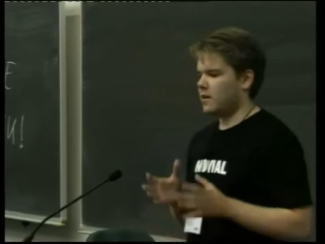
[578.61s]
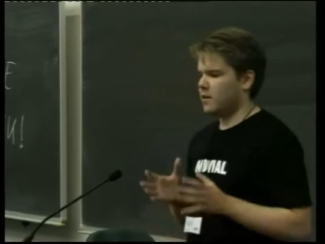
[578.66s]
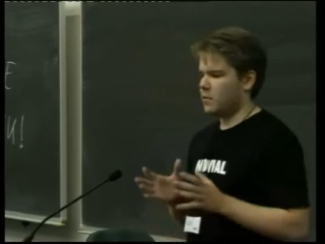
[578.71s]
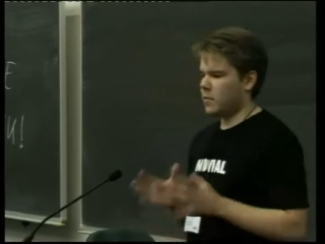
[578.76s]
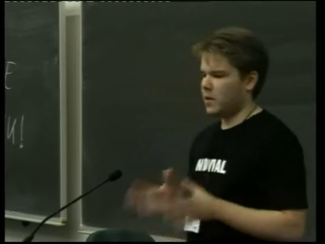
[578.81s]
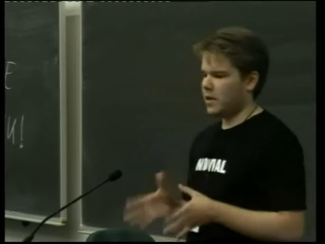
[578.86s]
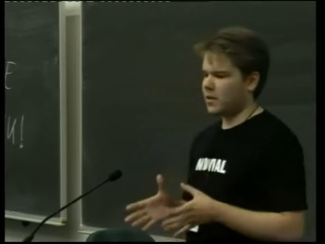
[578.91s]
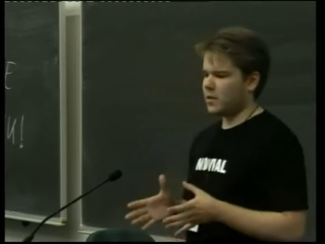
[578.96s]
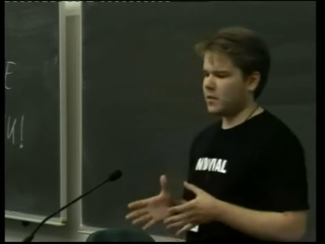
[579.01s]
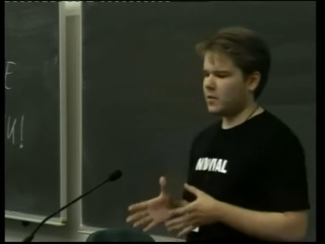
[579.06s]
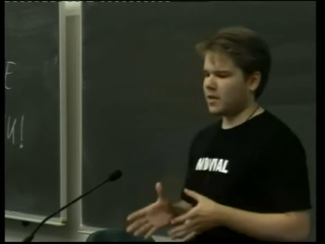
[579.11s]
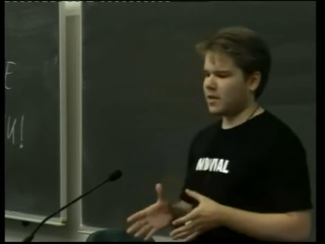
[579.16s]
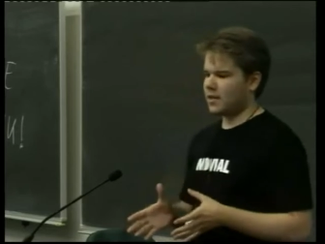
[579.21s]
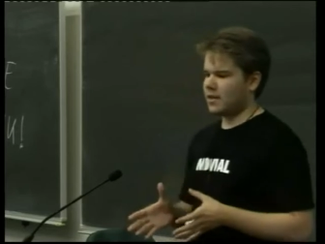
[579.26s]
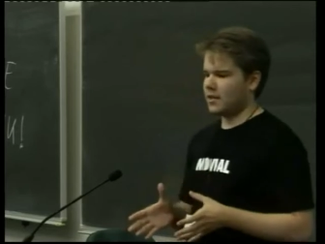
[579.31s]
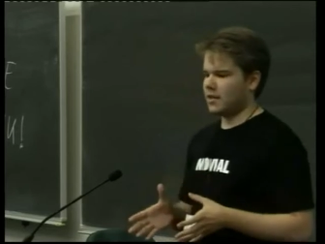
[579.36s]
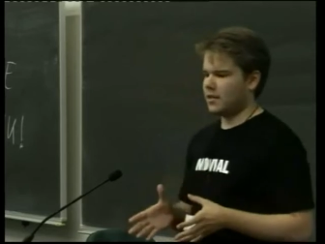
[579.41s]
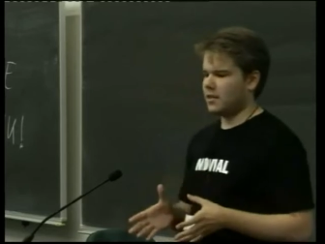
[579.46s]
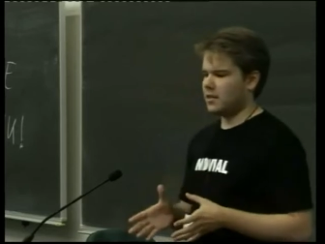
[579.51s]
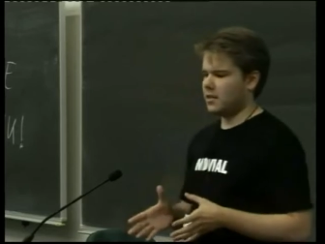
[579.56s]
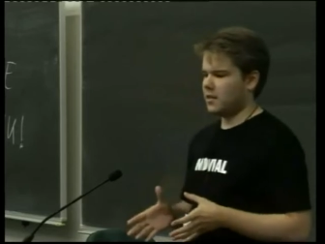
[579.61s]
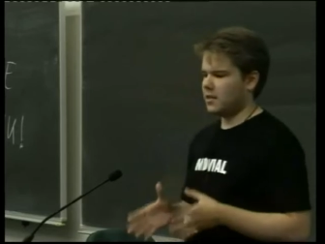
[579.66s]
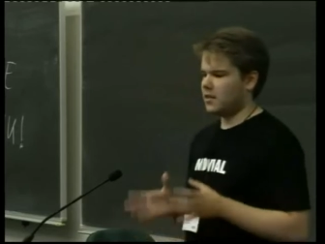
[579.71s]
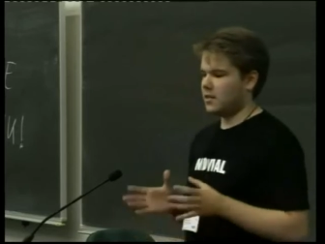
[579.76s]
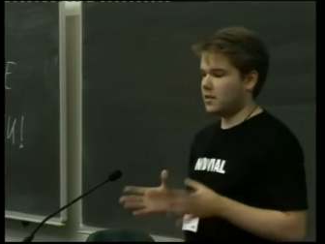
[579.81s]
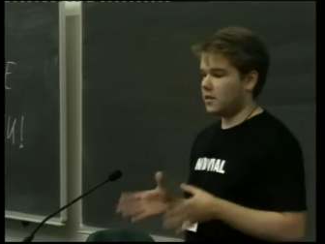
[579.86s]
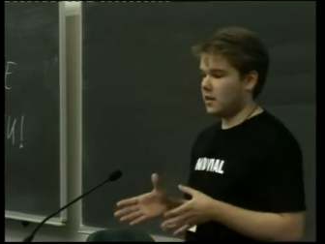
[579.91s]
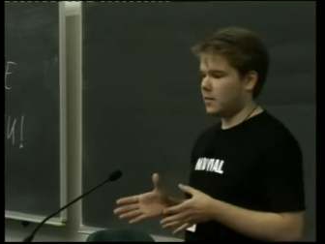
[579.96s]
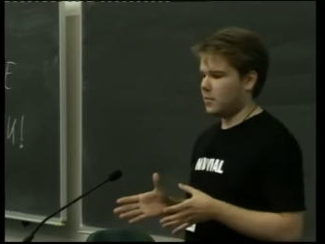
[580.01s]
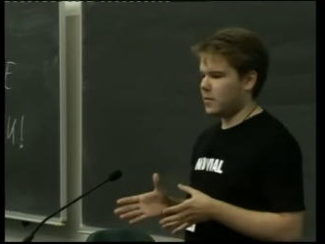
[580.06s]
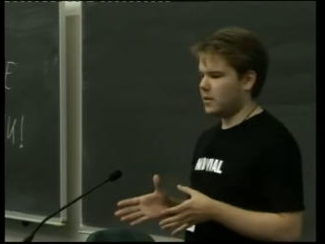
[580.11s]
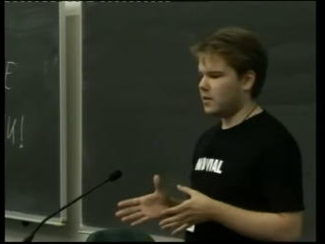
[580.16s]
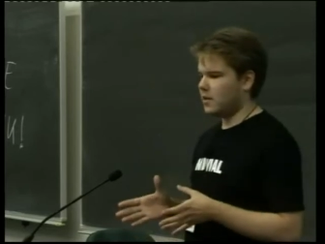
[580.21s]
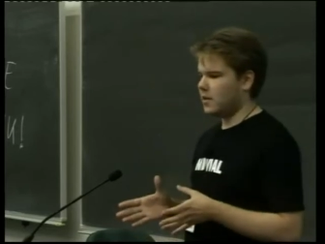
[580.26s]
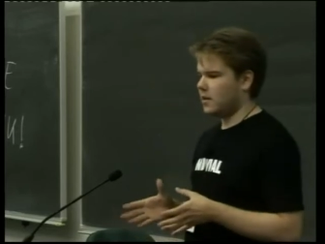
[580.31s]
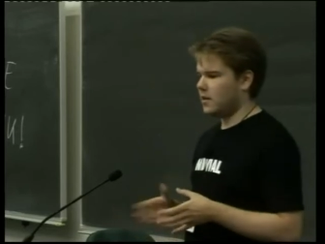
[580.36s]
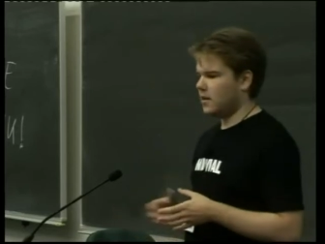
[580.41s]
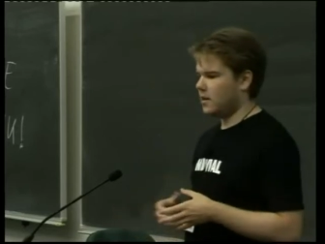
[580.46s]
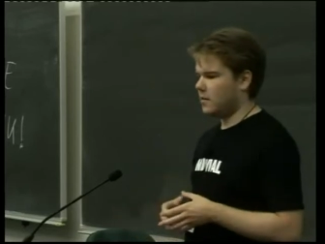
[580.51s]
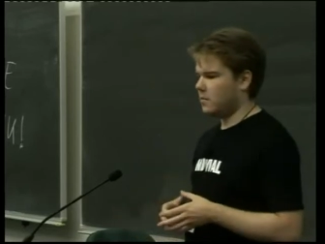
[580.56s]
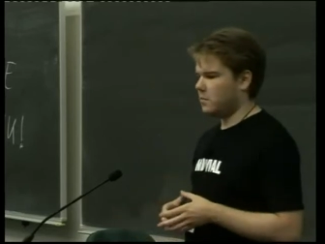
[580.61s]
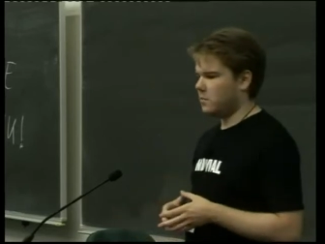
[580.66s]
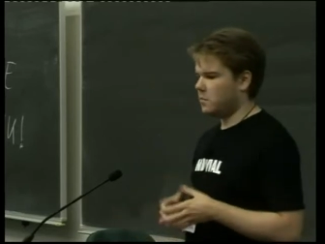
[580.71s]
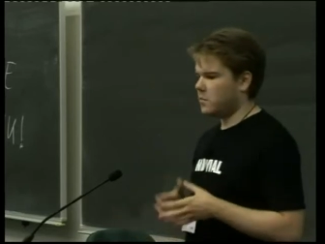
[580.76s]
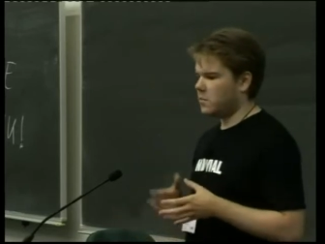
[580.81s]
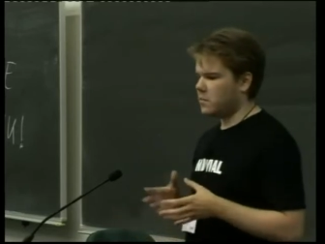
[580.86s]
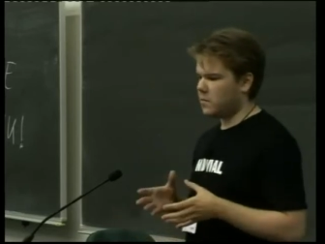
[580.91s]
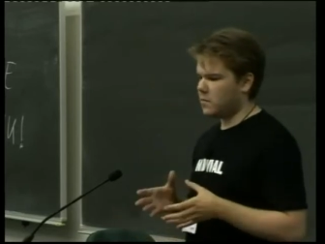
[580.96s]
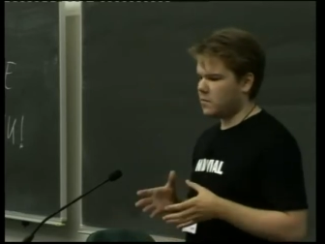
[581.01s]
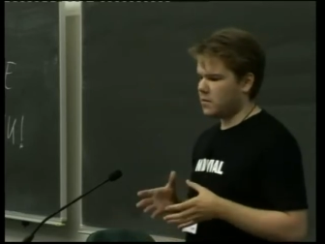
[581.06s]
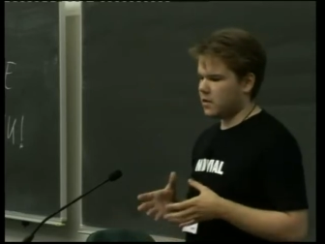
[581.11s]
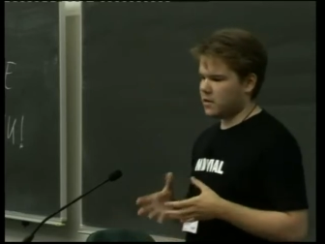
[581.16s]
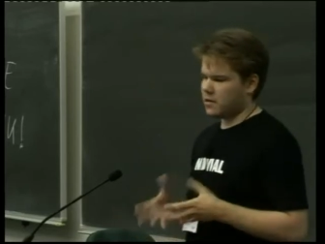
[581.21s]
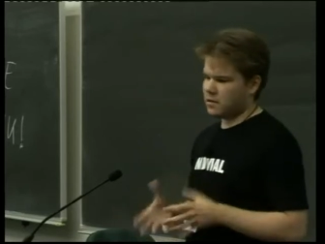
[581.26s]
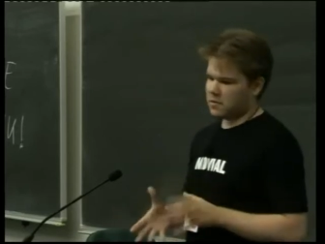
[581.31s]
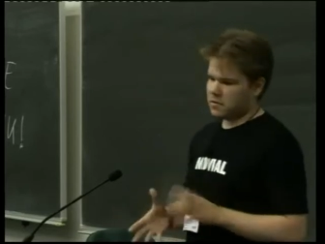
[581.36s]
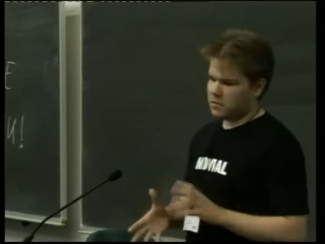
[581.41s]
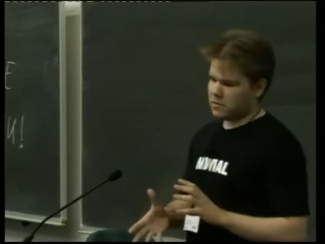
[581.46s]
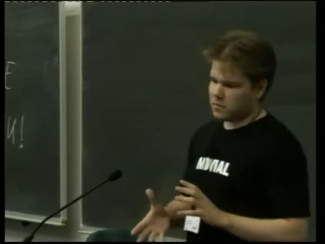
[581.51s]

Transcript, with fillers: When you look at this uh, job, uh, it